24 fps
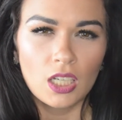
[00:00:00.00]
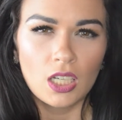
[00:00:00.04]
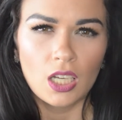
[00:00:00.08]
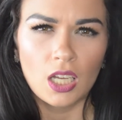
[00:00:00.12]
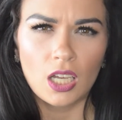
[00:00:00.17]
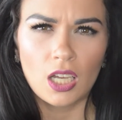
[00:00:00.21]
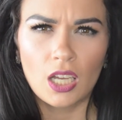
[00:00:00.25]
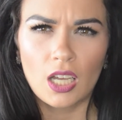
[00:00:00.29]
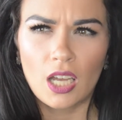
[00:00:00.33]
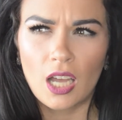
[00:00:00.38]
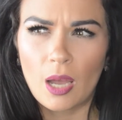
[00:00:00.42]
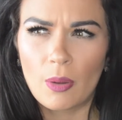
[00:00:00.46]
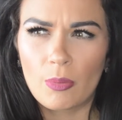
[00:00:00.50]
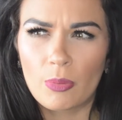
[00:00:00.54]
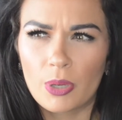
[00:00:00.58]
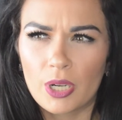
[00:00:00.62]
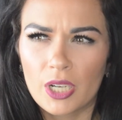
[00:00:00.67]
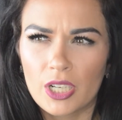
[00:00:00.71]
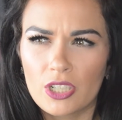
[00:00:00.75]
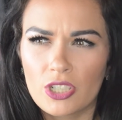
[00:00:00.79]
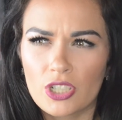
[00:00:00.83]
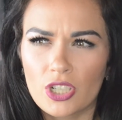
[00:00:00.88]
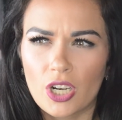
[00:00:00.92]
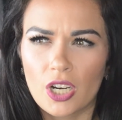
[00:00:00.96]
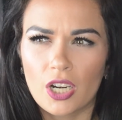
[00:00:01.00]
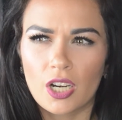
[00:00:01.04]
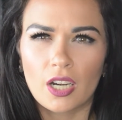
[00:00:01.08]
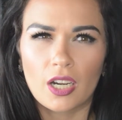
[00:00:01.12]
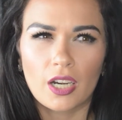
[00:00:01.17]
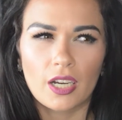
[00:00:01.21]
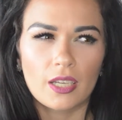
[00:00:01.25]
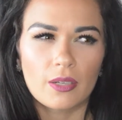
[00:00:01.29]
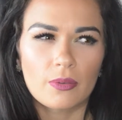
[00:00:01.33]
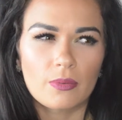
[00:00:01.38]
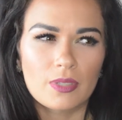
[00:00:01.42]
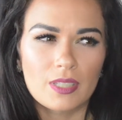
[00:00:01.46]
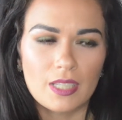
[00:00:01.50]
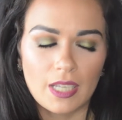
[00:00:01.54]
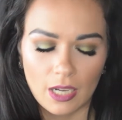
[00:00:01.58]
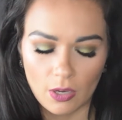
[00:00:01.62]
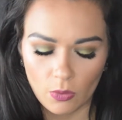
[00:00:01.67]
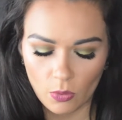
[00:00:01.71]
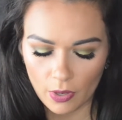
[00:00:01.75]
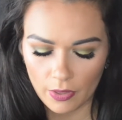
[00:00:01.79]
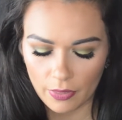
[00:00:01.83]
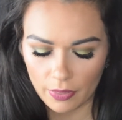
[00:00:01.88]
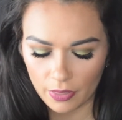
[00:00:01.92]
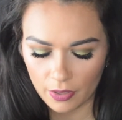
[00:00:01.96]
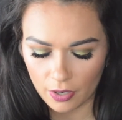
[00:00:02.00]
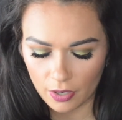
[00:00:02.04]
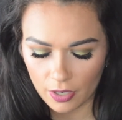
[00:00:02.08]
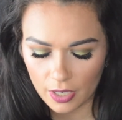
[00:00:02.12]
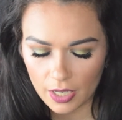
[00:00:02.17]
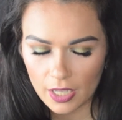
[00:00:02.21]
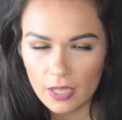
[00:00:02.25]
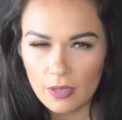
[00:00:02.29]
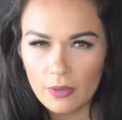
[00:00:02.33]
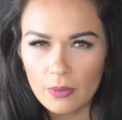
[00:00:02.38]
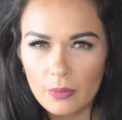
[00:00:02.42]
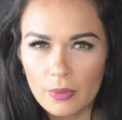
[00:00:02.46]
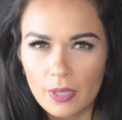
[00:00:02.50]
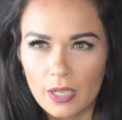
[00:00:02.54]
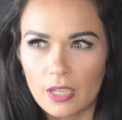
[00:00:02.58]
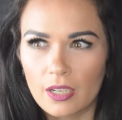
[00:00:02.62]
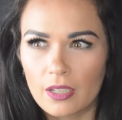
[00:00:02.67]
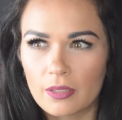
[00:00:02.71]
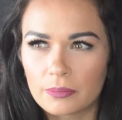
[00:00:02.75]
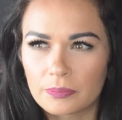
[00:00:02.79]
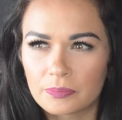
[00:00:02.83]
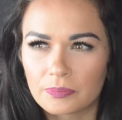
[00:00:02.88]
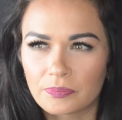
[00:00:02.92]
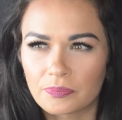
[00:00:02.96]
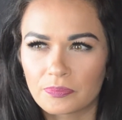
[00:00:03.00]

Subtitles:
I'm pretty sure it was like 1:30 when